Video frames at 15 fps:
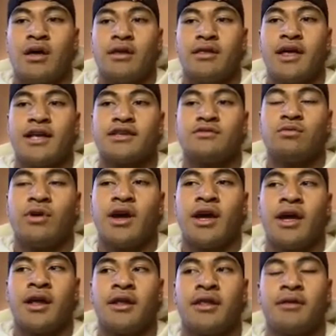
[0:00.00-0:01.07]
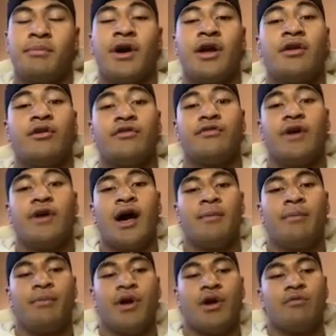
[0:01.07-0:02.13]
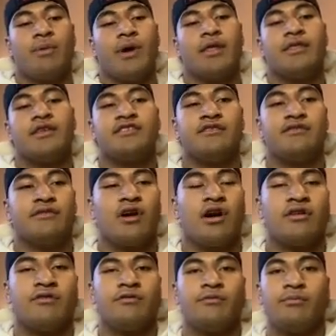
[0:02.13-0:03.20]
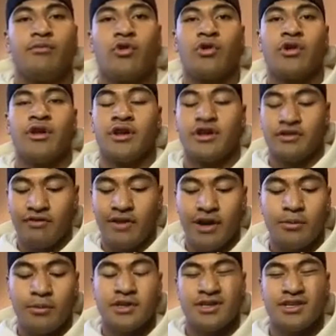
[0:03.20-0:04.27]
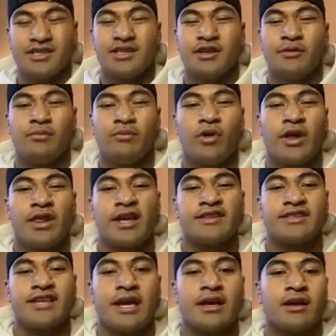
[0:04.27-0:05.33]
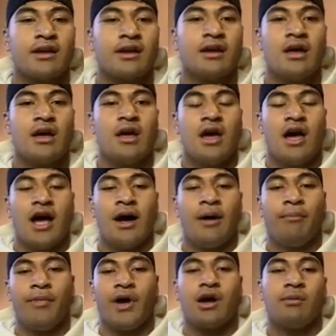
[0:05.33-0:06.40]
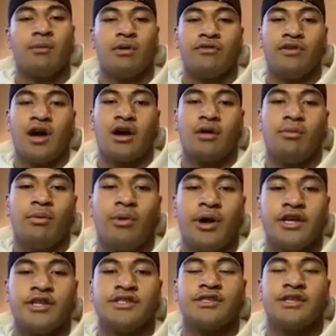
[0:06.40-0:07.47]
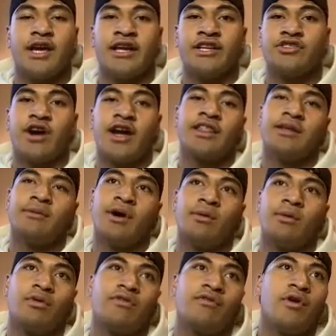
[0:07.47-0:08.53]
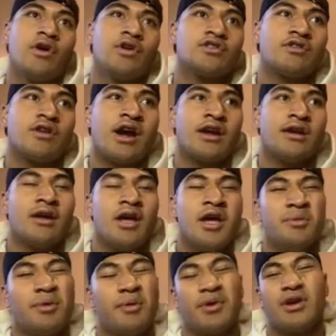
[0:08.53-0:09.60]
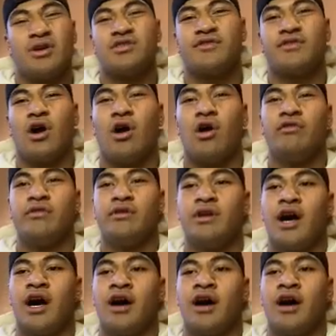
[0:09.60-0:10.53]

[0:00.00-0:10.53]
the Penrith Panthers have kind of brought in a development system. They take a couple of younger boys and train them in first grade, but because of COVID,